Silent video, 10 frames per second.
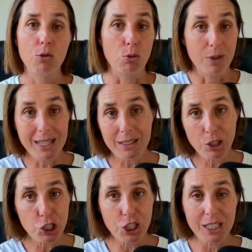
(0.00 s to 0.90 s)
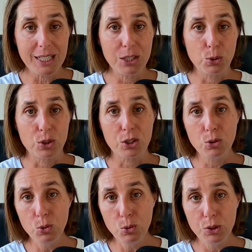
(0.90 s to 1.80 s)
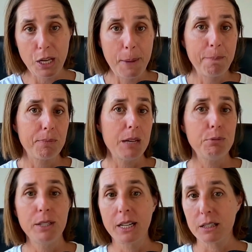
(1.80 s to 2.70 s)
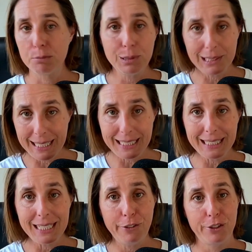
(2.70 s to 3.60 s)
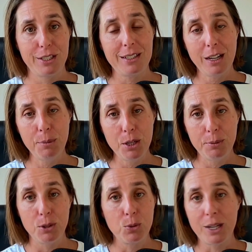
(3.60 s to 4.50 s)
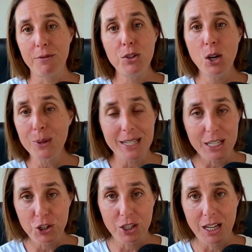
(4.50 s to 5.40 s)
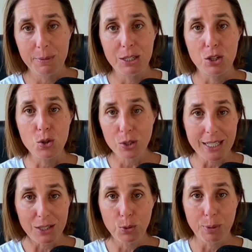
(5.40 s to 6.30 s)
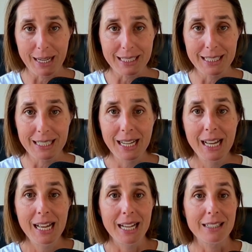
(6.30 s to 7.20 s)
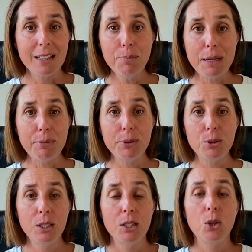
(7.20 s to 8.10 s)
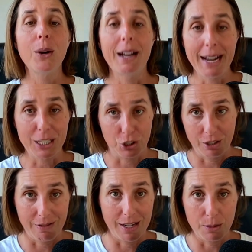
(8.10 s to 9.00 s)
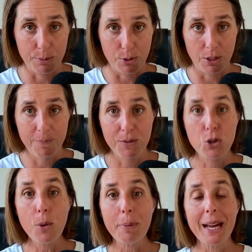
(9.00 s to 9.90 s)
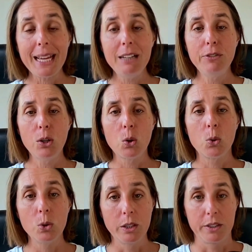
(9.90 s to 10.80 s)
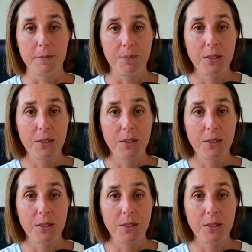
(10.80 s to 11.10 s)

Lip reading: researching dental schools, people in a completely different suburb who would have no intention coming to your dental practice, and some people who are actually ready to book. You're paying for all of them.